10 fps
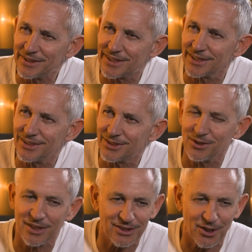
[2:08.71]
He's 62
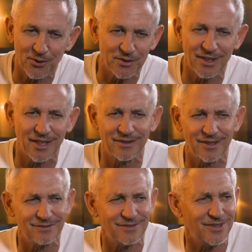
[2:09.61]
years old, and, and
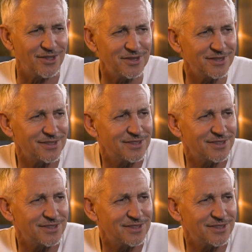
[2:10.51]
you know he's,